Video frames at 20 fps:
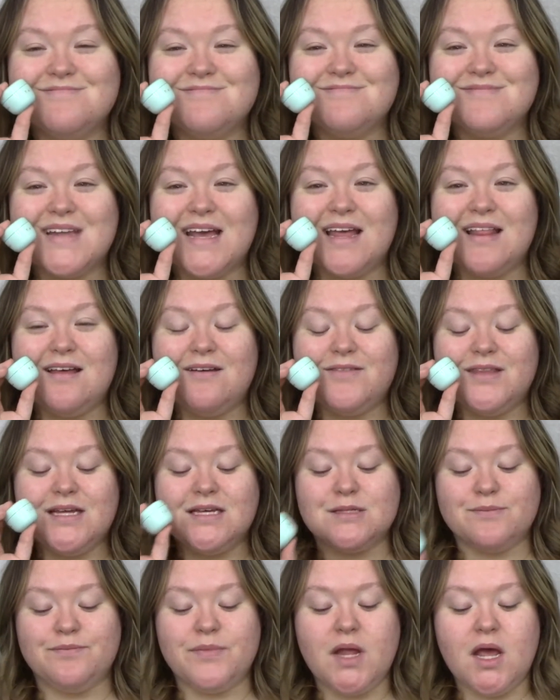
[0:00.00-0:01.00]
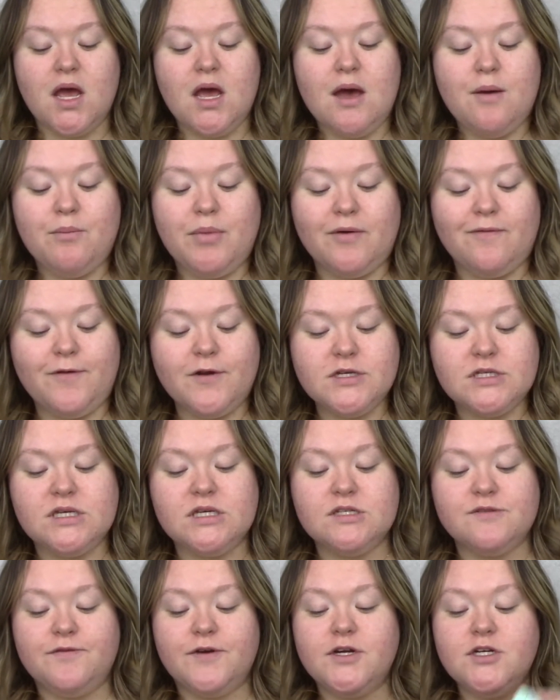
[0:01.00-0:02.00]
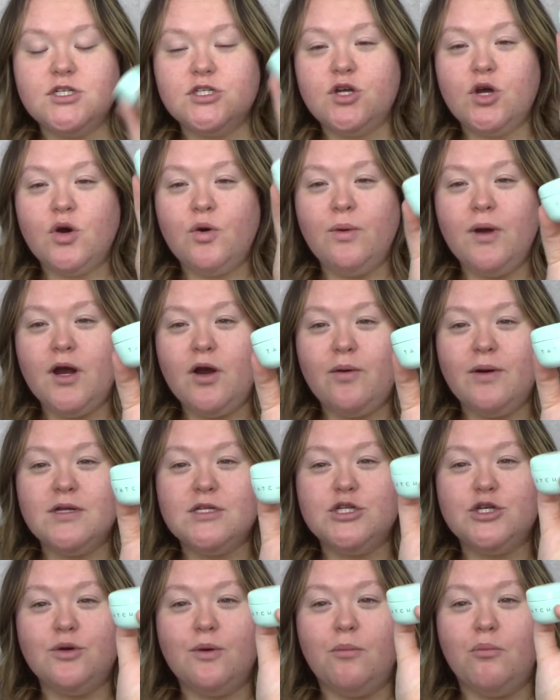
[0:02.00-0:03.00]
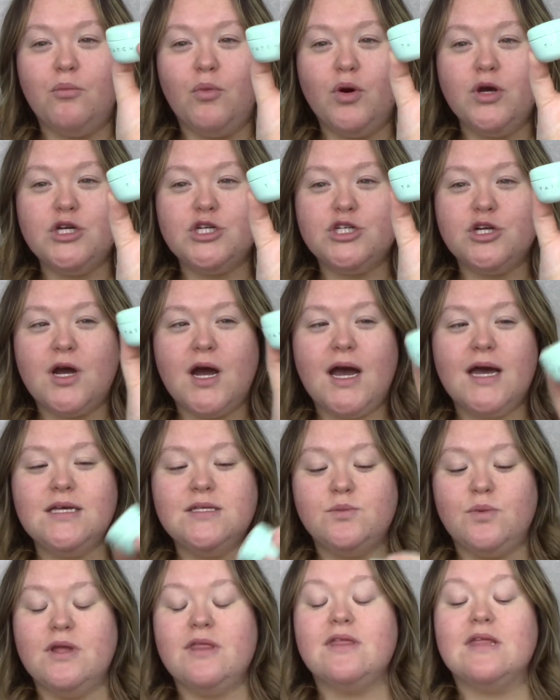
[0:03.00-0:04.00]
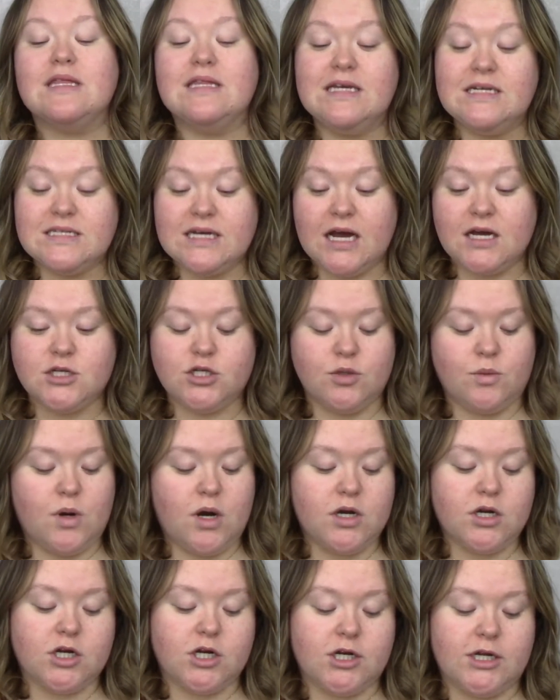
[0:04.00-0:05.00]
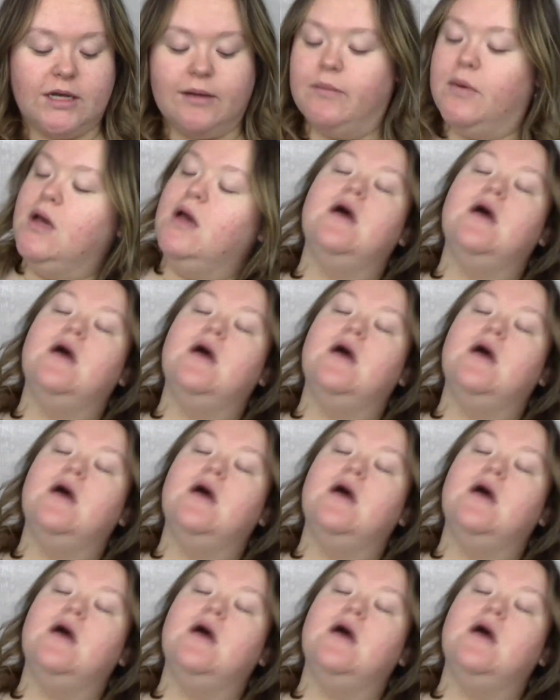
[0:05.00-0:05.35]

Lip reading: I love these. But first things first, we are going to moisturize with the Tatcha water cream.